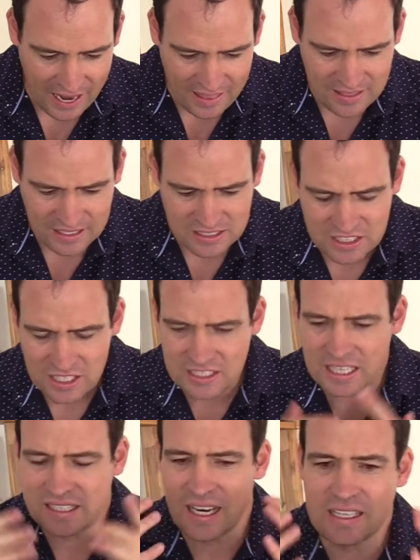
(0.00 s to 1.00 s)
And it's
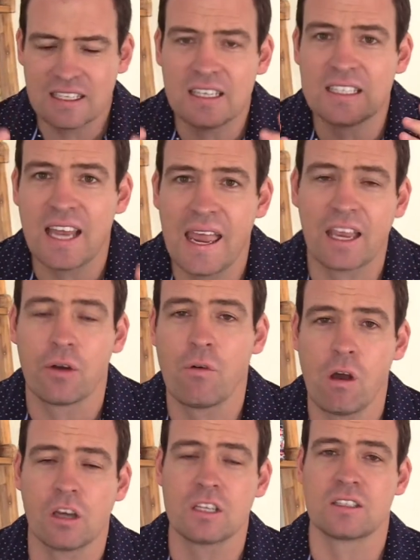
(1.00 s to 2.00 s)
just, it doesn't take a
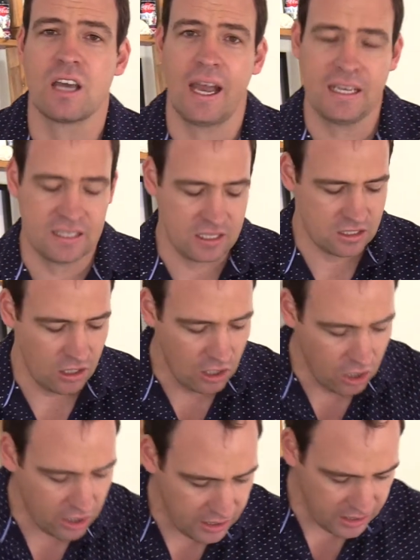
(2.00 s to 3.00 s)
rocket scientist to
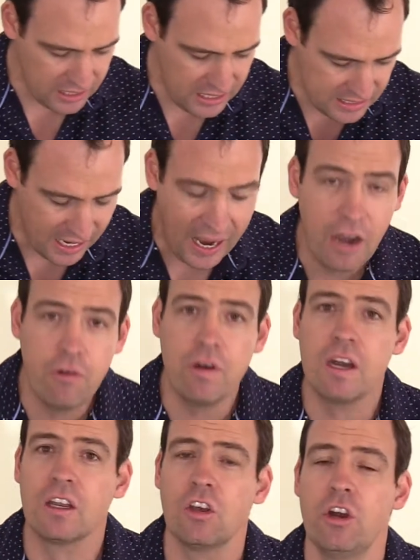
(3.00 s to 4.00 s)
look at these
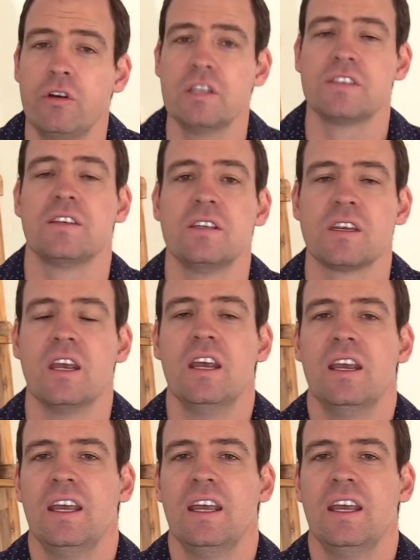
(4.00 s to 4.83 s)
100 occurrences